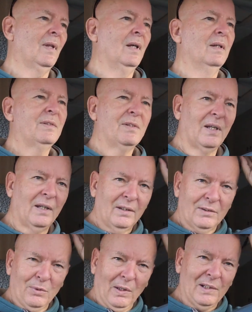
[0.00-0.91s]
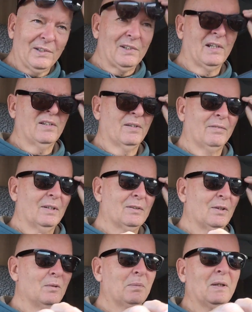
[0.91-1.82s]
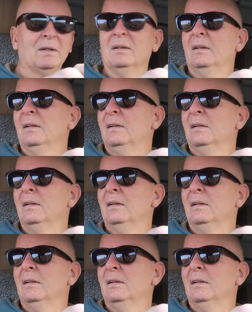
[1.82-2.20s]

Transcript: It's the 26th of October.